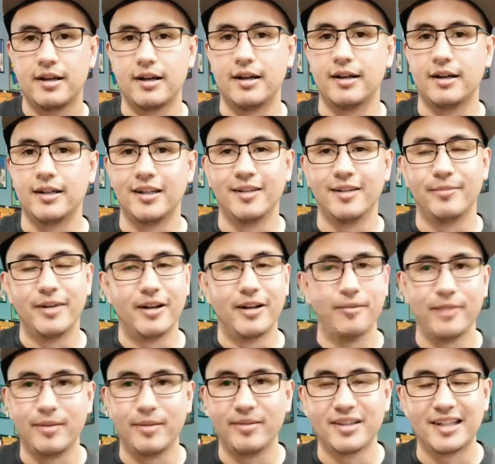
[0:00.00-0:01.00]
in
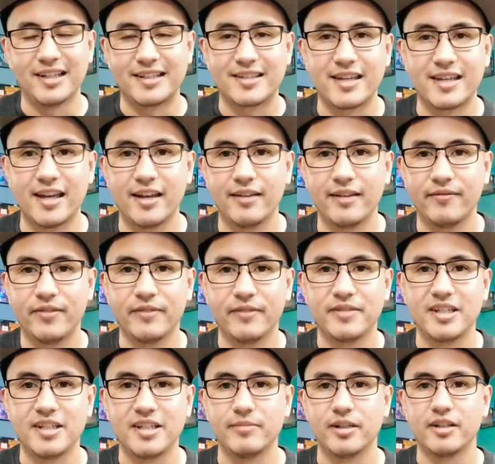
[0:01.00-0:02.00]
about maybe like 10,
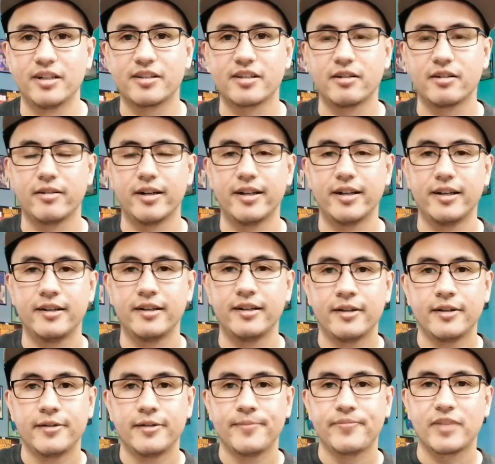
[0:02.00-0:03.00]
15 minutes already.
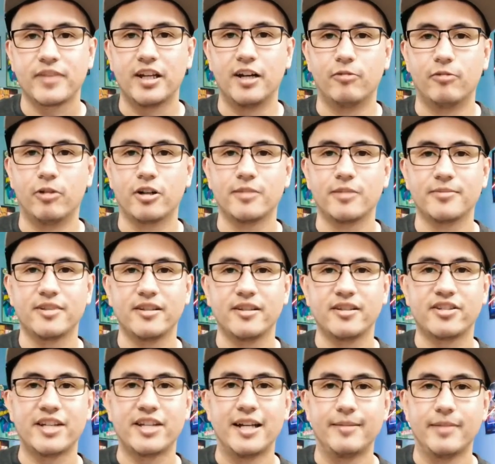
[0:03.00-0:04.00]
Welcome to the
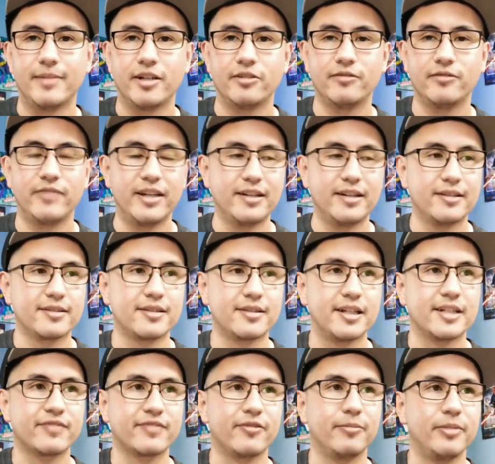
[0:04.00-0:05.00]
chat, Manu Vegas.
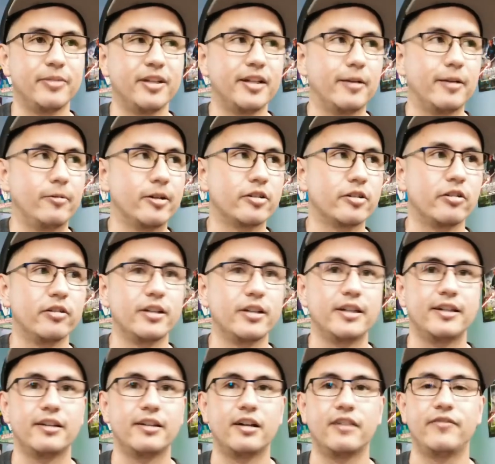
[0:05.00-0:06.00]
Thanks for being a
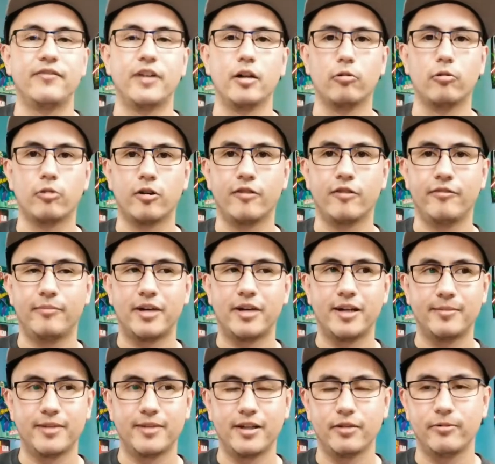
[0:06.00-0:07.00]
returning follower of
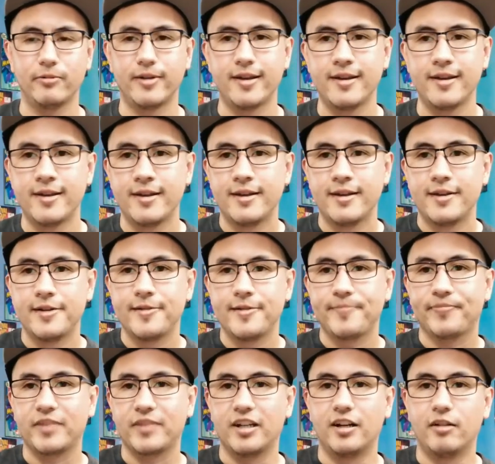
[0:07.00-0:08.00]
mine, by the way.
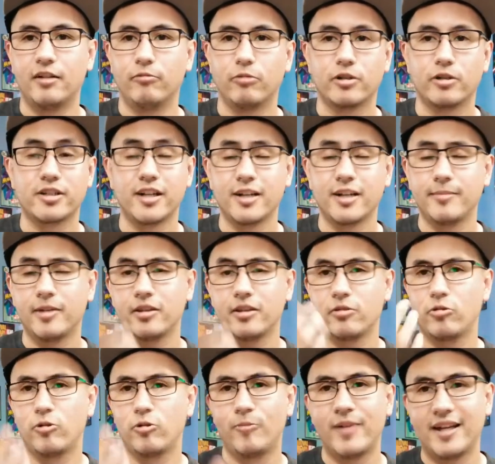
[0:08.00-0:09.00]
We're talking about
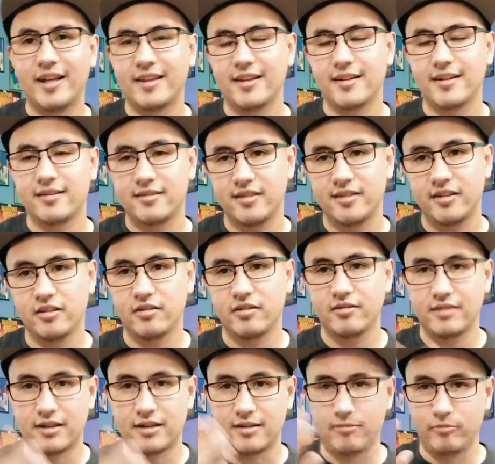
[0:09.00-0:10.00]
the Coolpad Legacy,
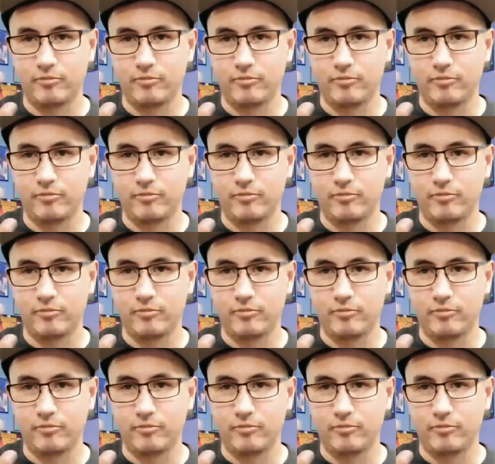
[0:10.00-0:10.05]
though.